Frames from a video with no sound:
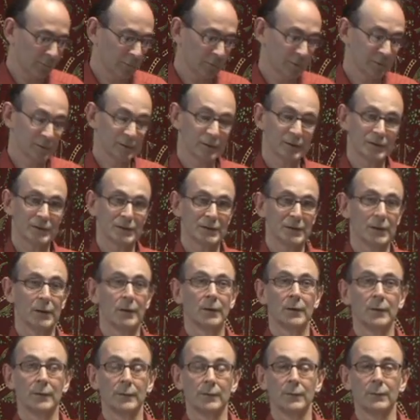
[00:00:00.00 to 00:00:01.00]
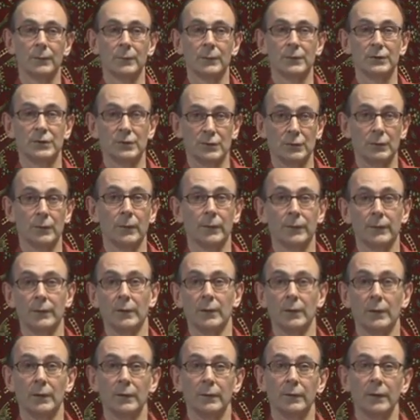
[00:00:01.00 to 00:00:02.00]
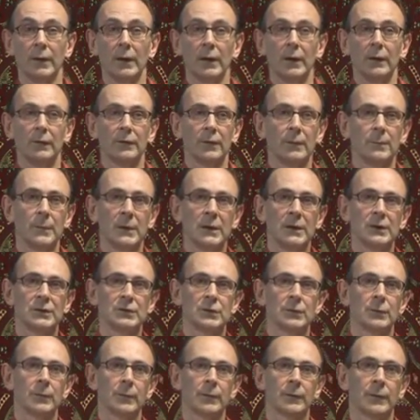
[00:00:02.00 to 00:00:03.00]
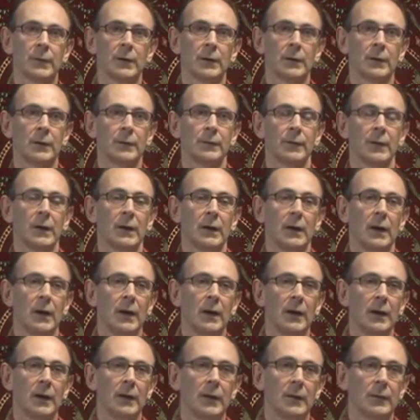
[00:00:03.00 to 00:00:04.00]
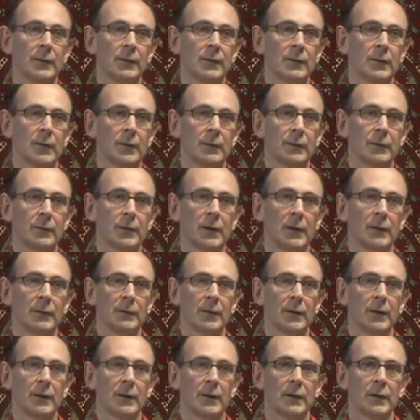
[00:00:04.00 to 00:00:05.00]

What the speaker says: would start with Sure Start. To me, Sure Start started, and